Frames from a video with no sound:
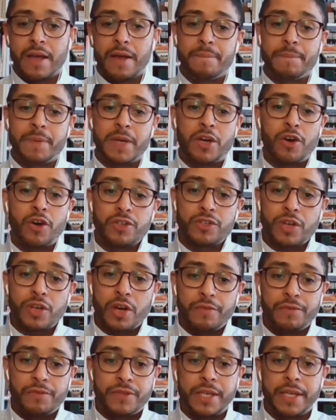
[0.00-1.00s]
because
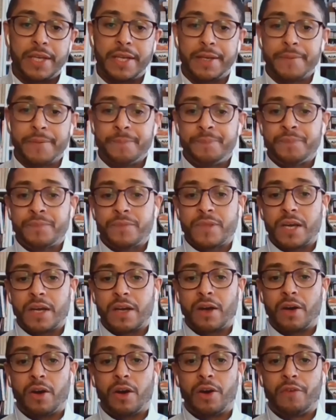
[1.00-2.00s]
of the
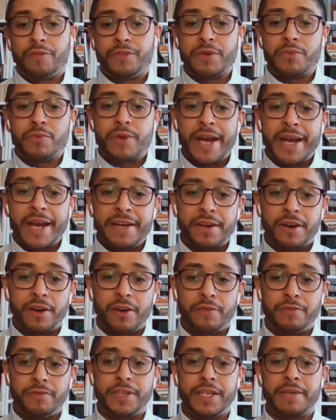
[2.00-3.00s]
reign
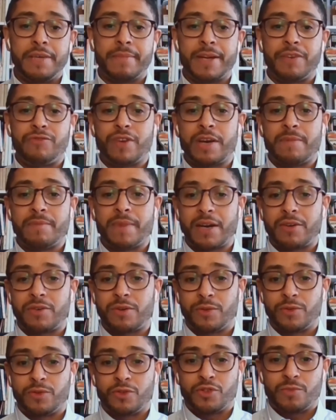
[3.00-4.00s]
of the Emmanuel
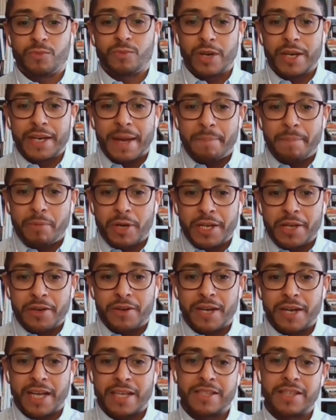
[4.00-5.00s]
Macron, the small
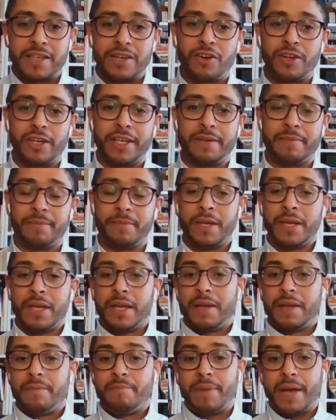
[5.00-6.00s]
Napoleon, as they call him.
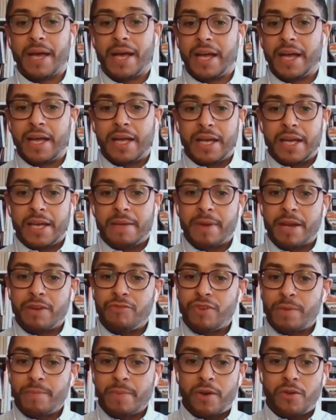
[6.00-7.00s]
But
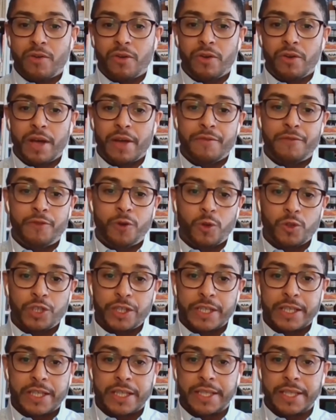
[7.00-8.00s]
Emmanuel Macron,
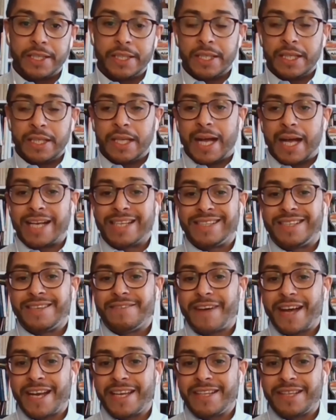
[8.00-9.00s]
unfortunately, has
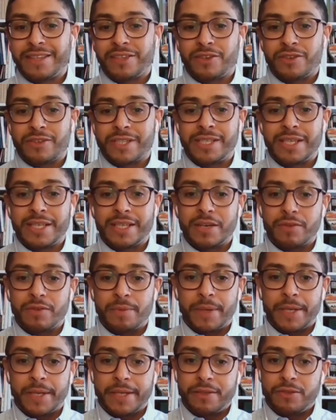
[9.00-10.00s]
divided
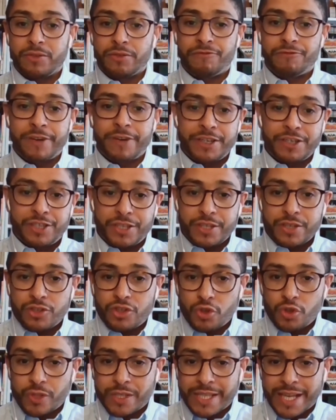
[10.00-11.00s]
considerably the French
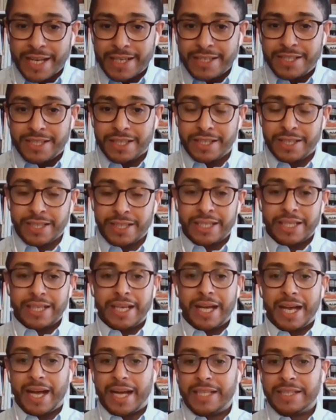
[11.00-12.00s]
society,
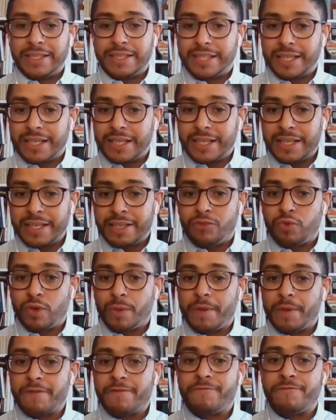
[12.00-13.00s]
and it will
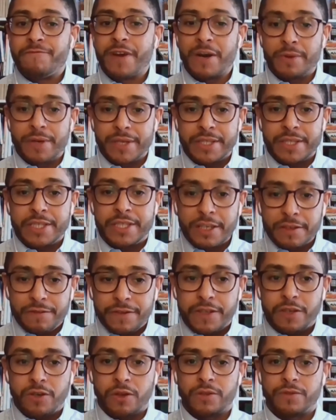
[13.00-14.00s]
be very
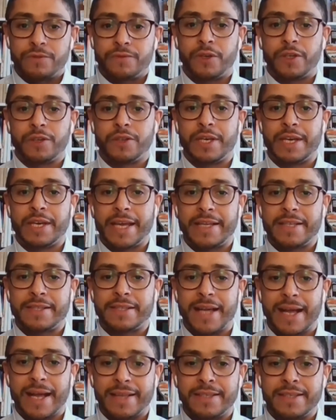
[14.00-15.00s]
difficult for the
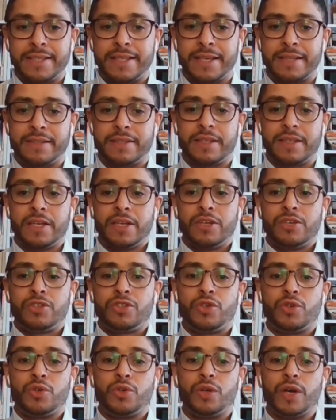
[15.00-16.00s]
next candidate
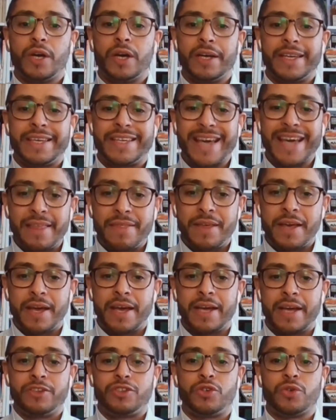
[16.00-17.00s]
to gather
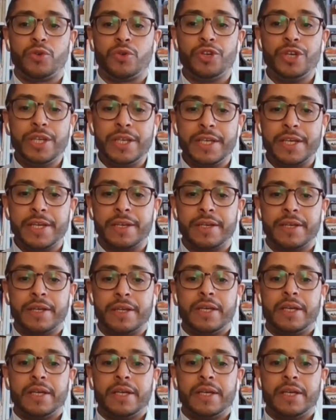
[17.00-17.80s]
and to union